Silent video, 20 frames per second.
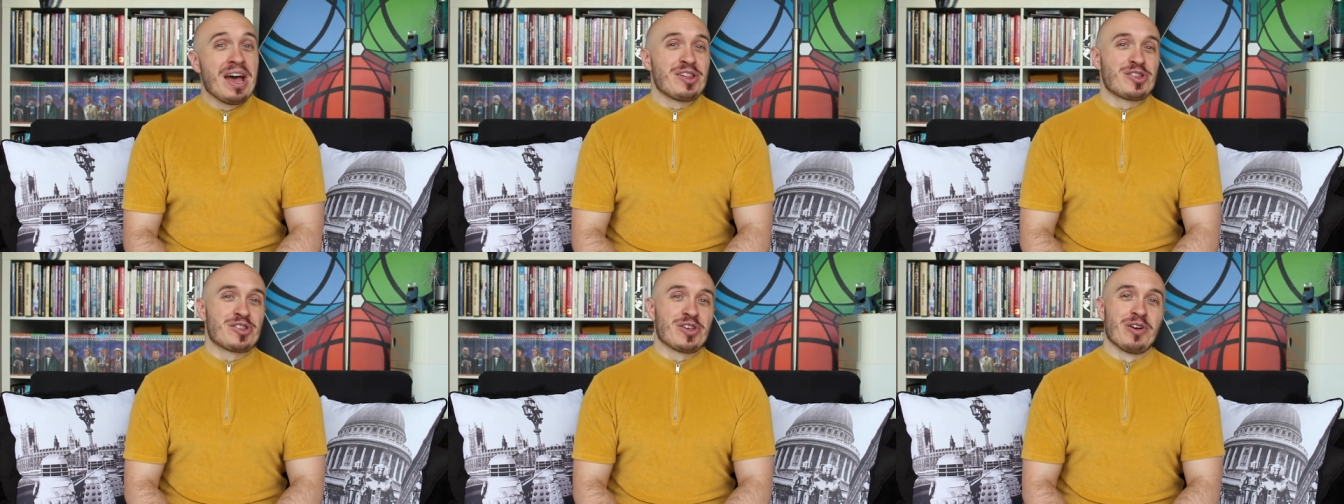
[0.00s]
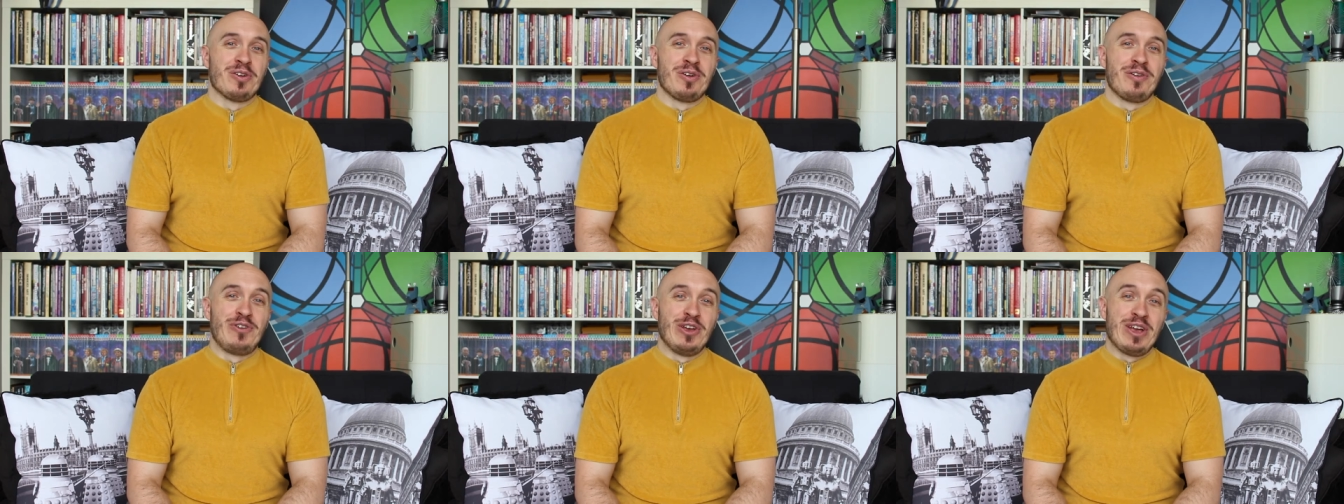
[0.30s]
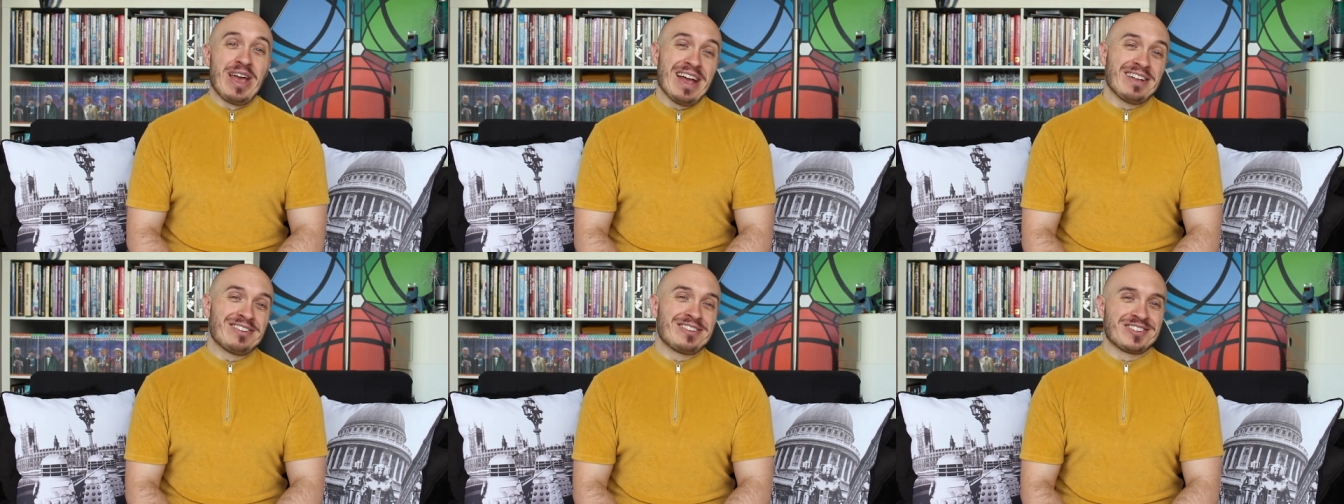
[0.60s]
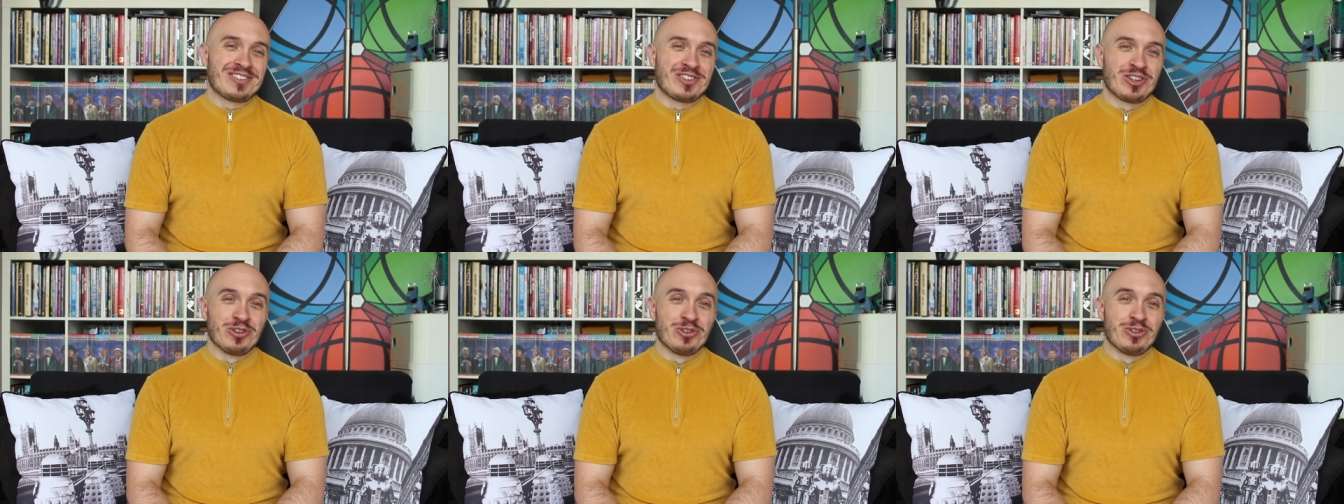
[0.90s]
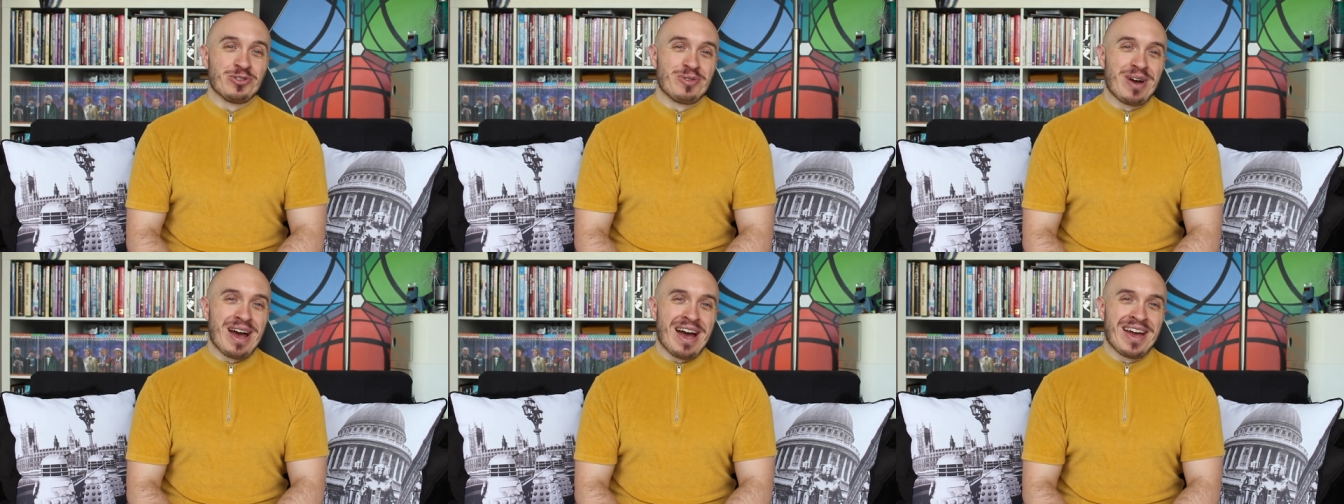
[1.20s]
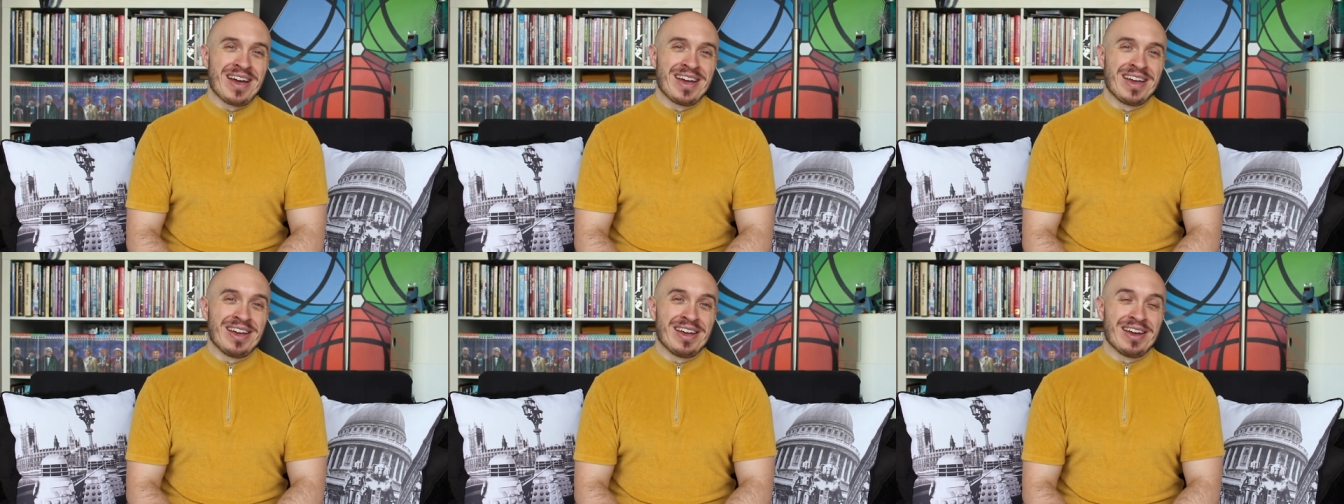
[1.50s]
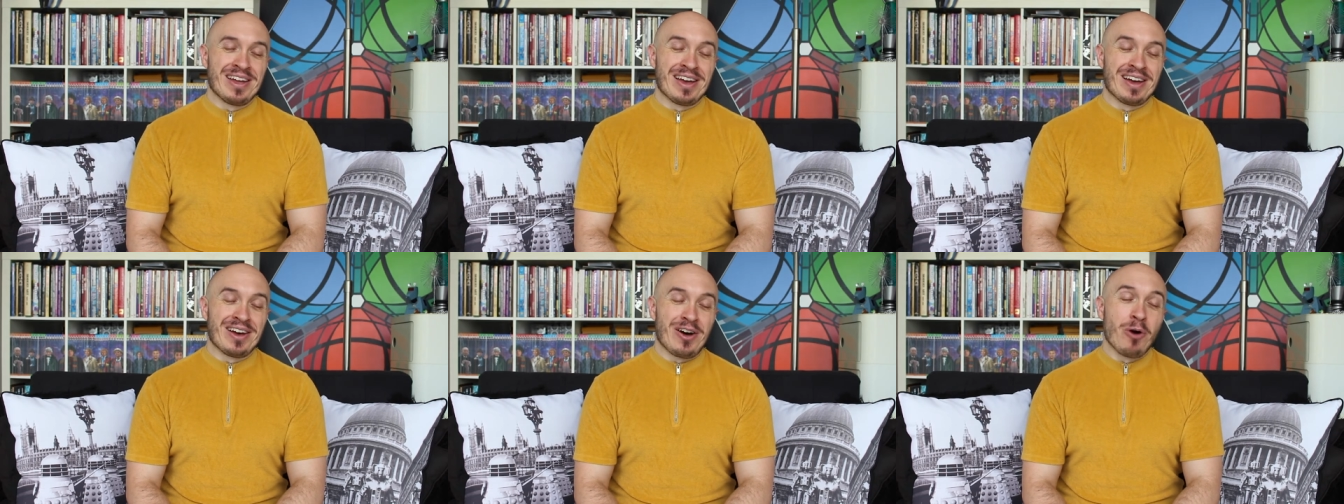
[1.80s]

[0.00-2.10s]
so if you get to a